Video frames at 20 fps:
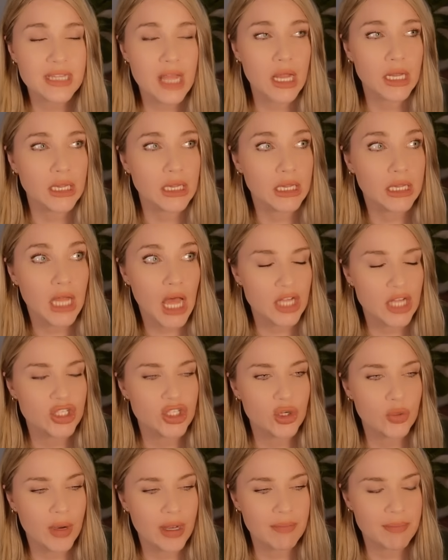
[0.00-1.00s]
a lot
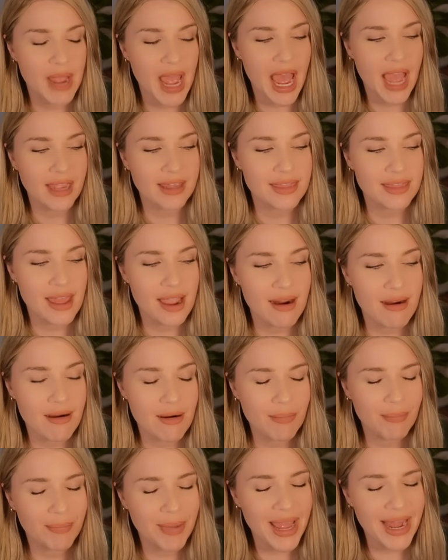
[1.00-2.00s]
to unpack
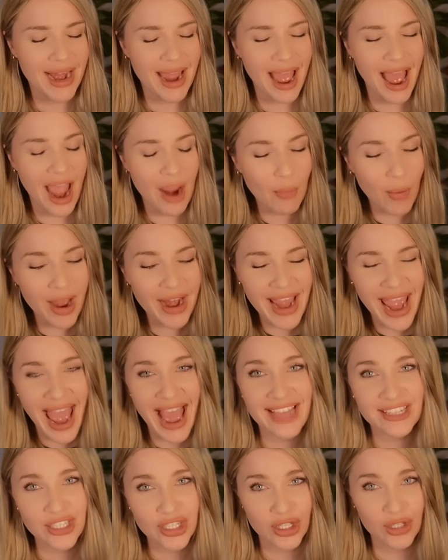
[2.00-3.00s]
there, but I want to
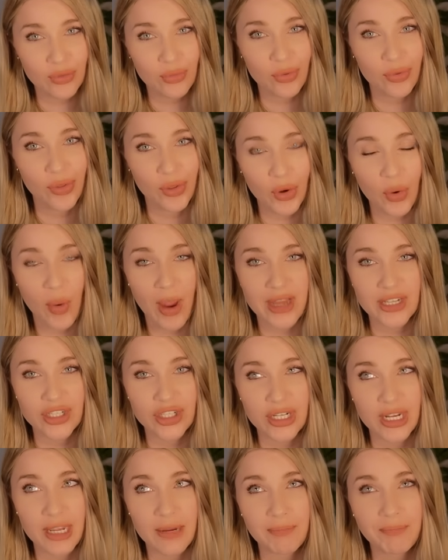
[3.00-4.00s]
ask you the
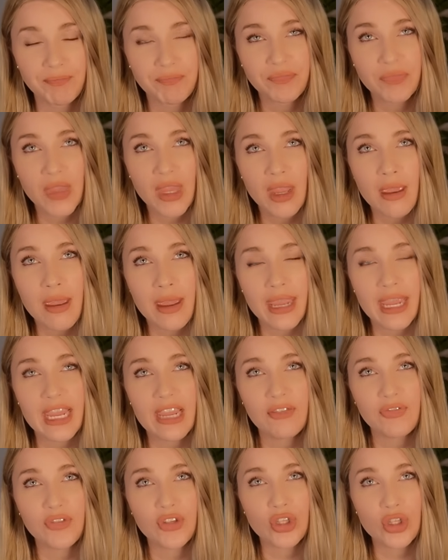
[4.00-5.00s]
question.
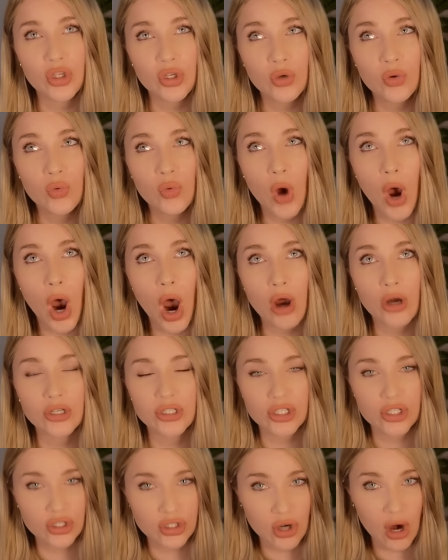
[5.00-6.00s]
If you are
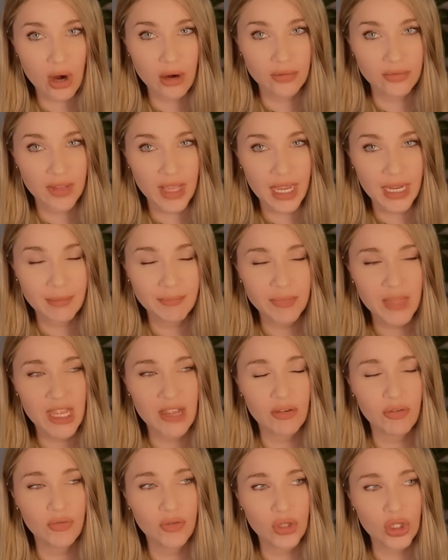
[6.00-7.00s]
starving,
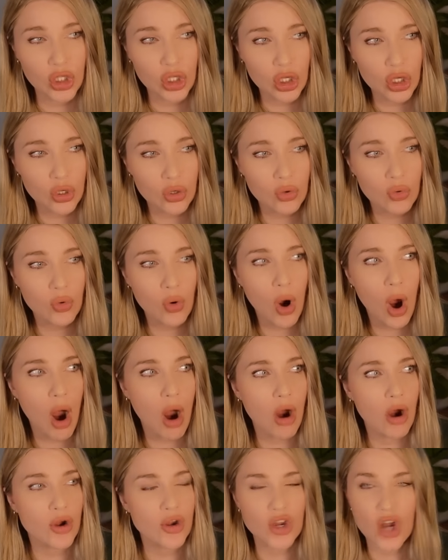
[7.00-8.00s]
if you
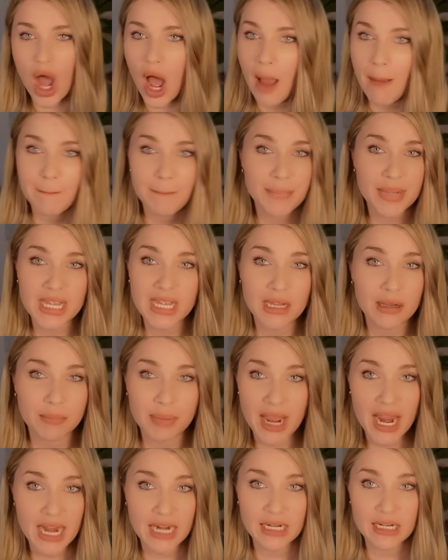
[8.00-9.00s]
are not being
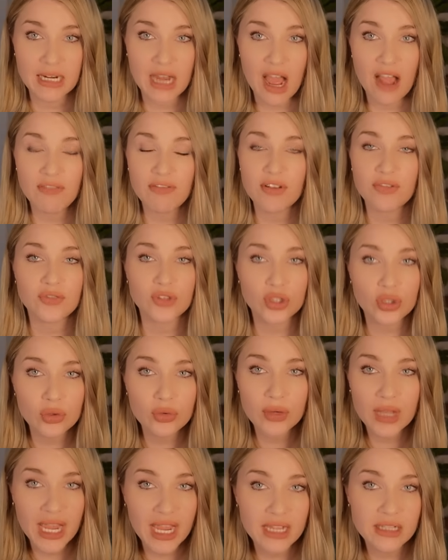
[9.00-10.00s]
paid enough, if
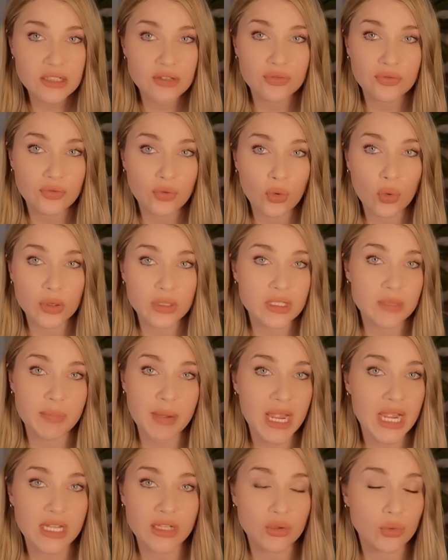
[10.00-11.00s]
you can't afford to
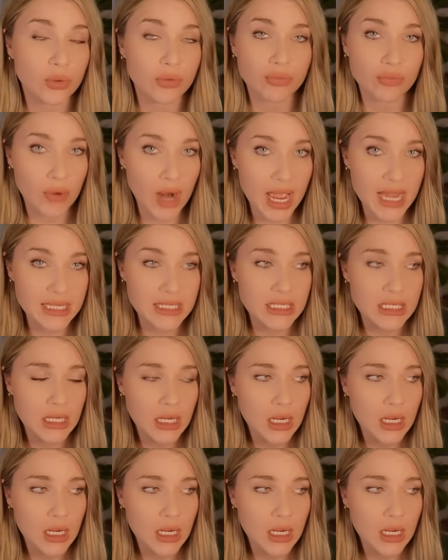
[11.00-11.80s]
pay your rent,